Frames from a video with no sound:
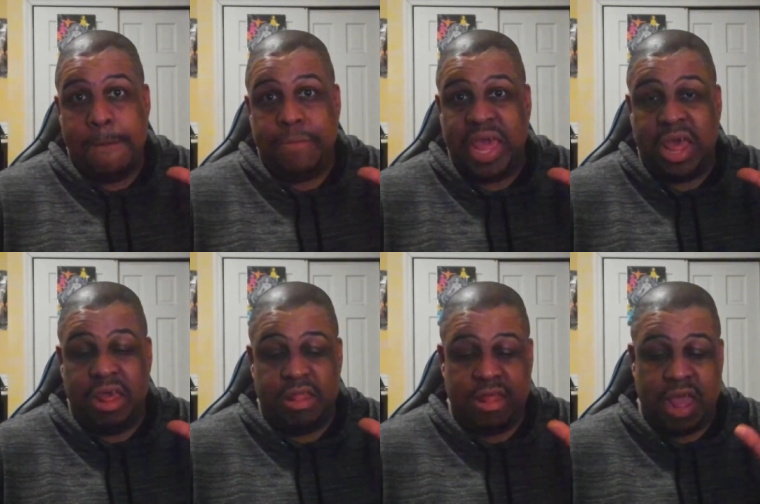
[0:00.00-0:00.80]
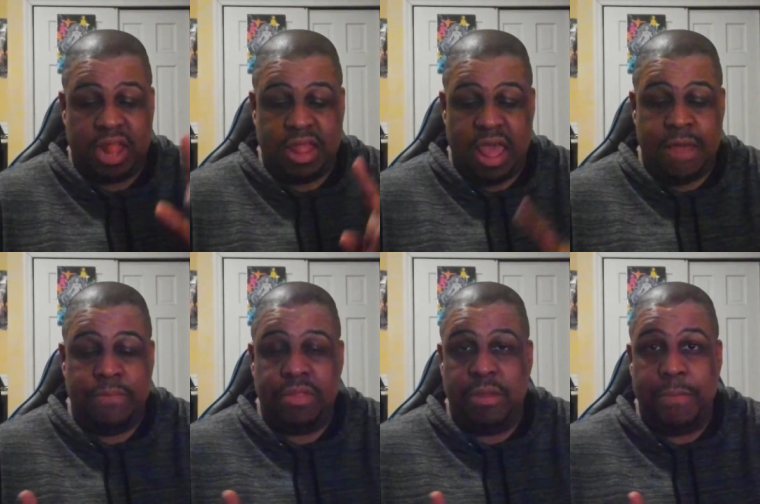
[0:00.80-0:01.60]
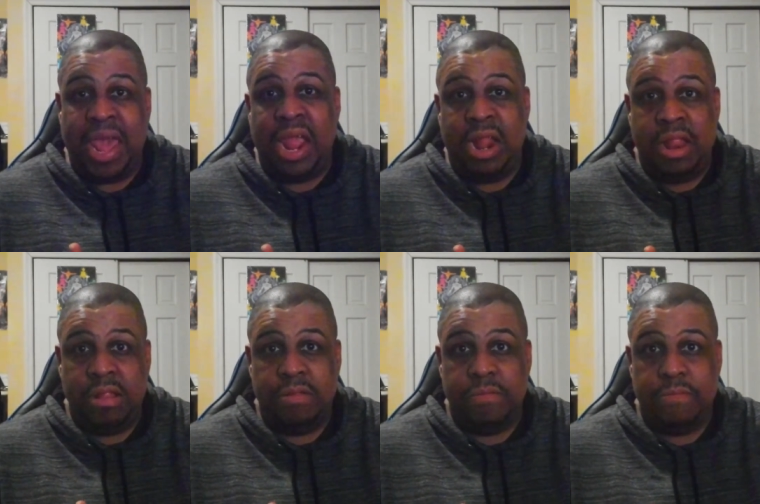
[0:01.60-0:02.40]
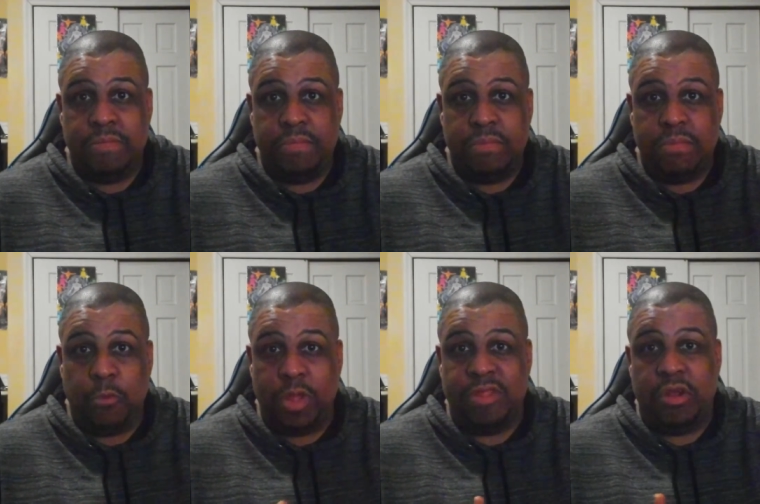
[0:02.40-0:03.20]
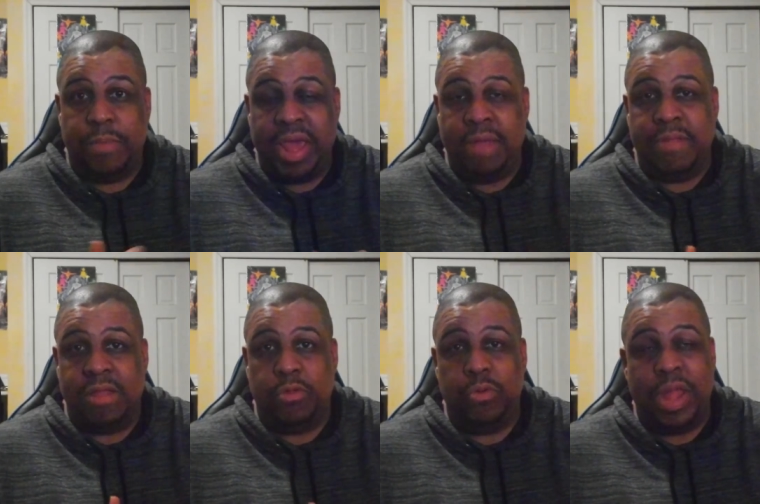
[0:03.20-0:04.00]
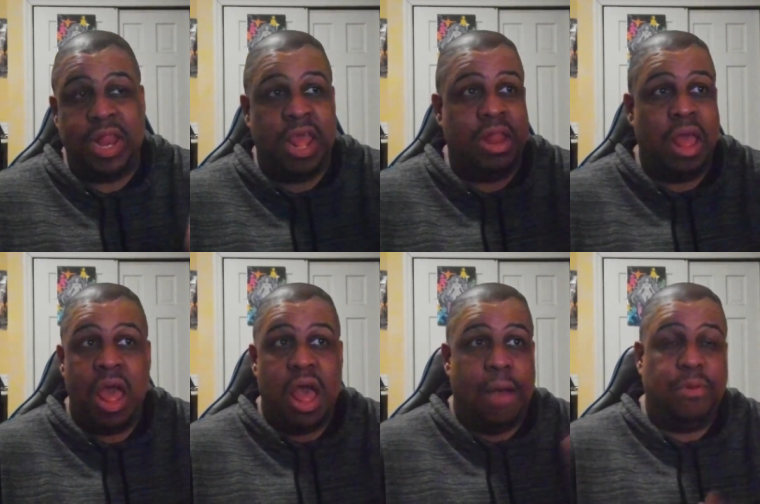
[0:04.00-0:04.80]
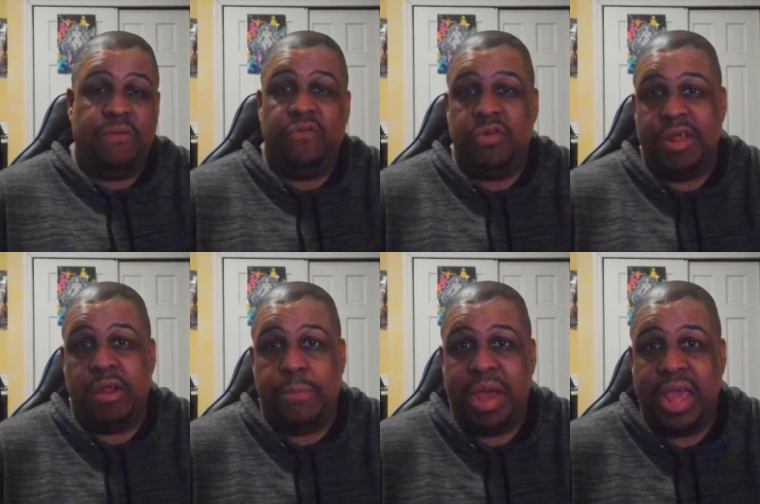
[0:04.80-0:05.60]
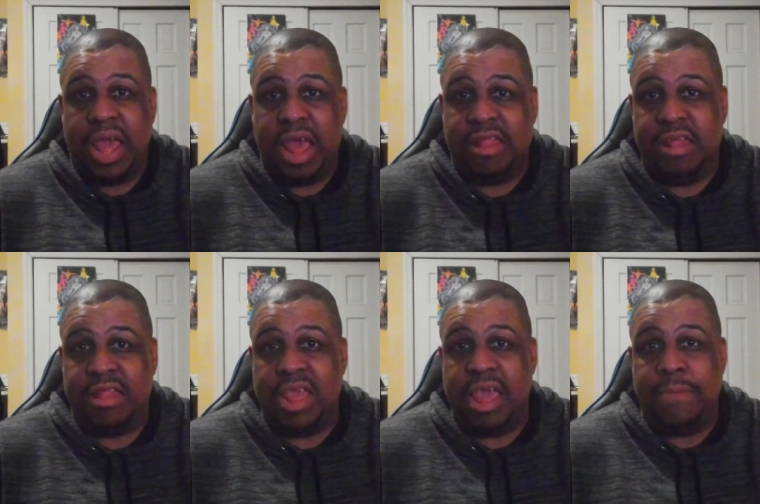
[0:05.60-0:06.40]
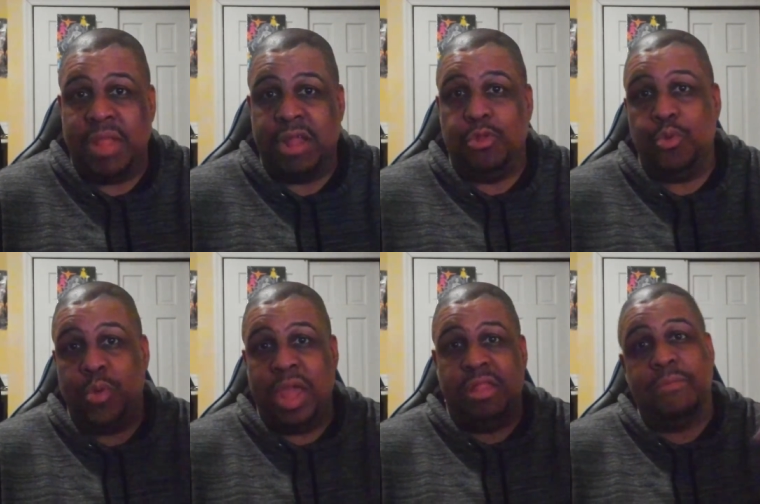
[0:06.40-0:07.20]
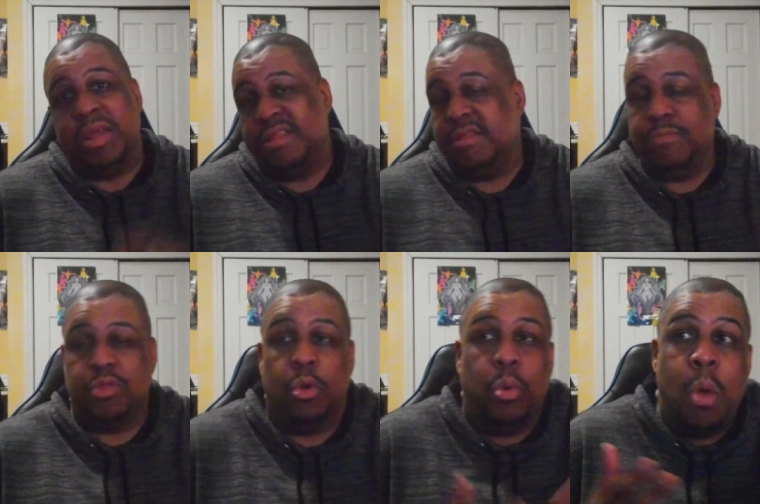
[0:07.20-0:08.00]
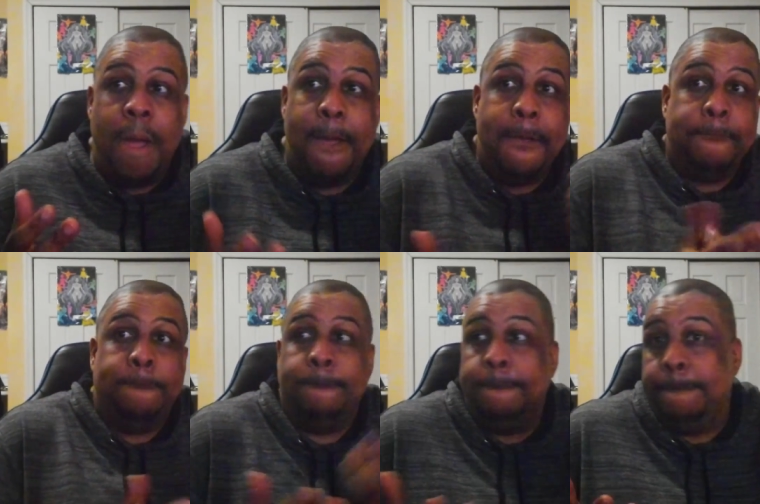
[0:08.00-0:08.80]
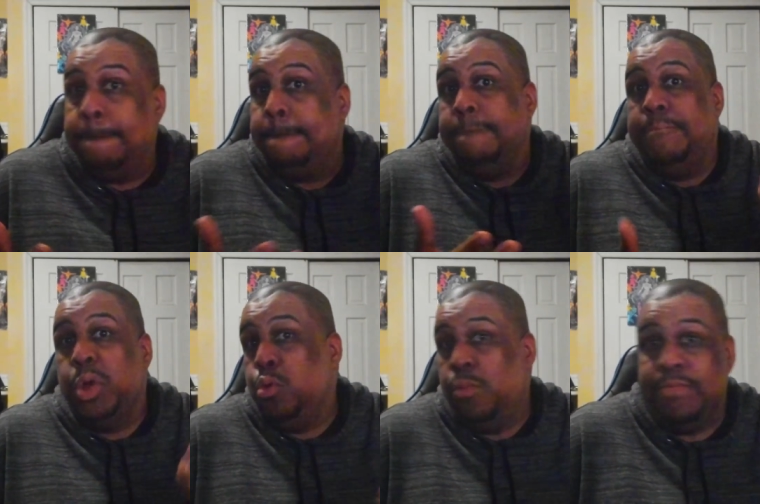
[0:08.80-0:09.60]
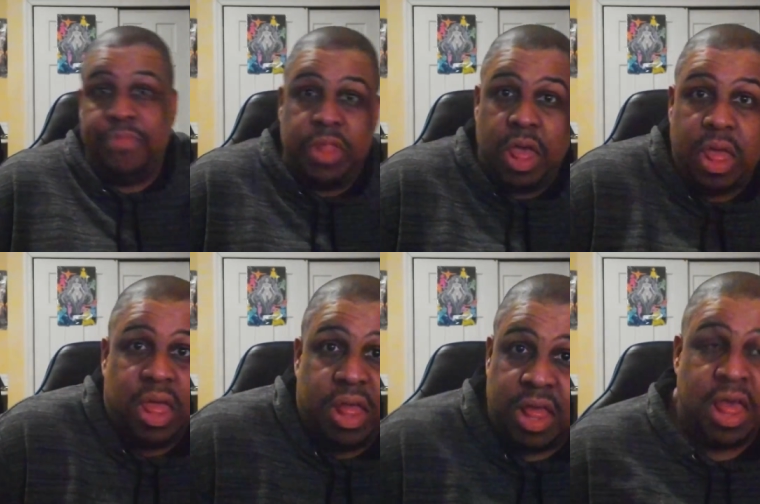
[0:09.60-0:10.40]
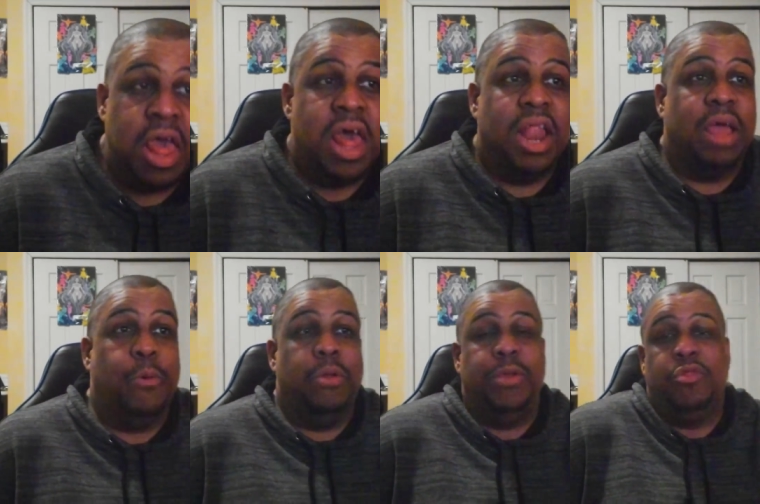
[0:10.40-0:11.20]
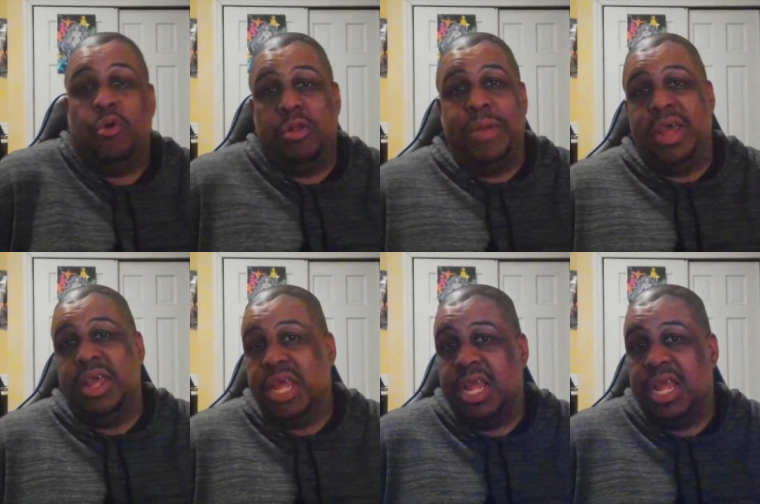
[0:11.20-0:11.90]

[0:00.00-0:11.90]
Because I got the M, the main one terabyte M dot two, and then I put a four terabyte S S D M dot two into my system. So, boom. Like, what are we talking about here?